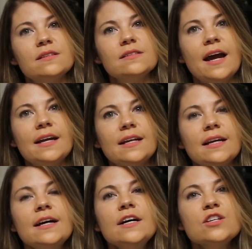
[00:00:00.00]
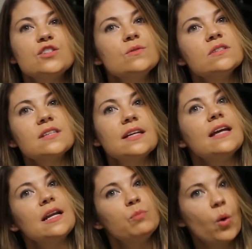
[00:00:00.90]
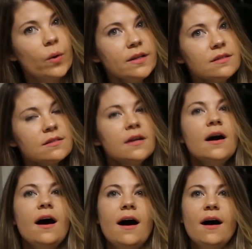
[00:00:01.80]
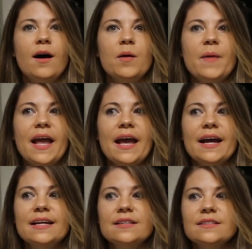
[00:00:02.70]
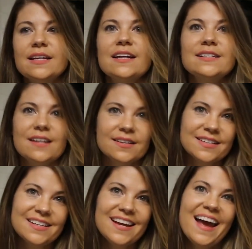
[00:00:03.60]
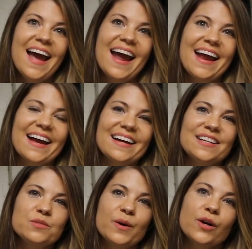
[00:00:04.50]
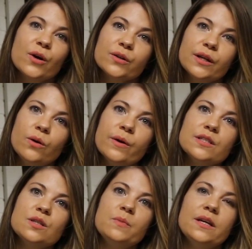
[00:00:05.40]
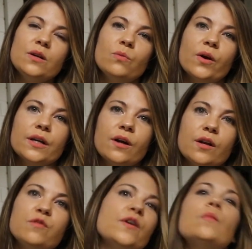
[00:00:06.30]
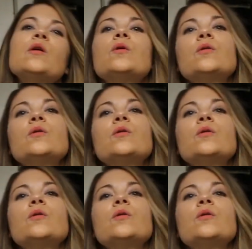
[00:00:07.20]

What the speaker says: Society. Students can gain points and get inducted, and we're currently going to be working on a film that